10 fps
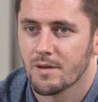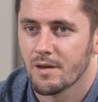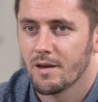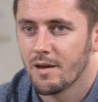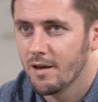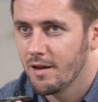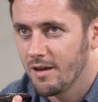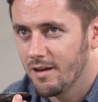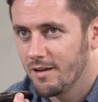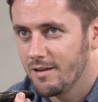WebOS
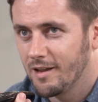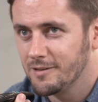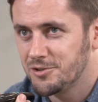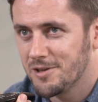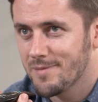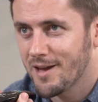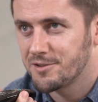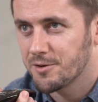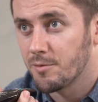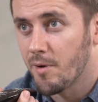understands your
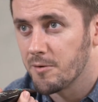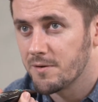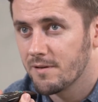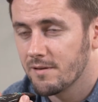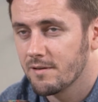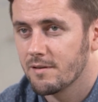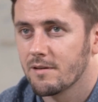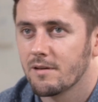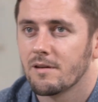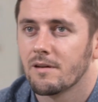natural language, you can speak